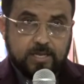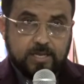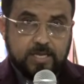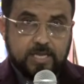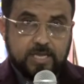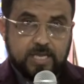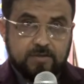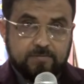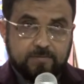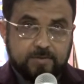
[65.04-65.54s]

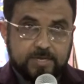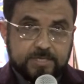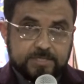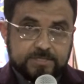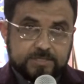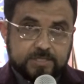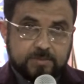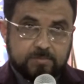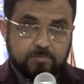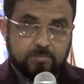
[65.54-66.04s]
give
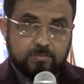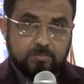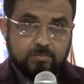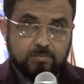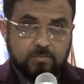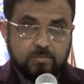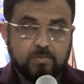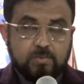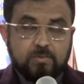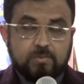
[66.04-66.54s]
us the
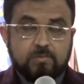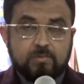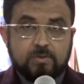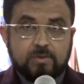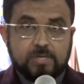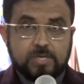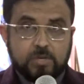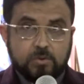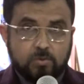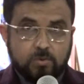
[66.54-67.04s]

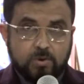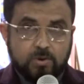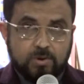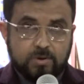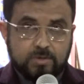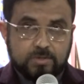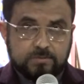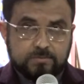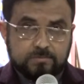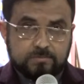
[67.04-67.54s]

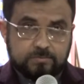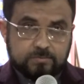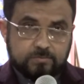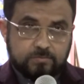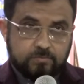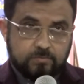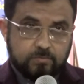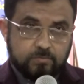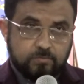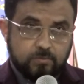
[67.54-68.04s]
reward
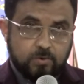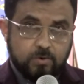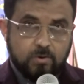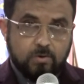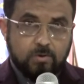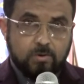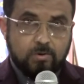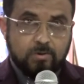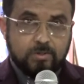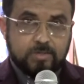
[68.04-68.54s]
for
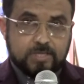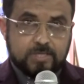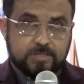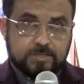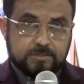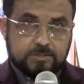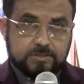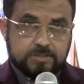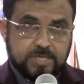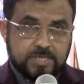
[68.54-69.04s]
all
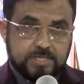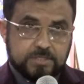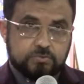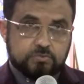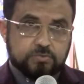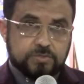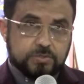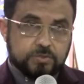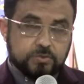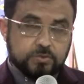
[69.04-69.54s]
the
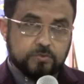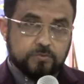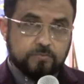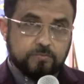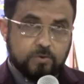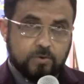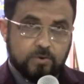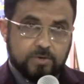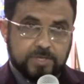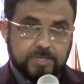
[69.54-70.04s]
things we
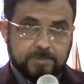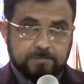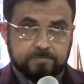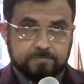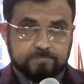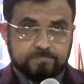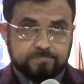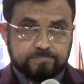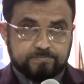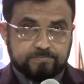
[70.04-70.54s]
do for
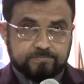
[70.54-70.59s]
him.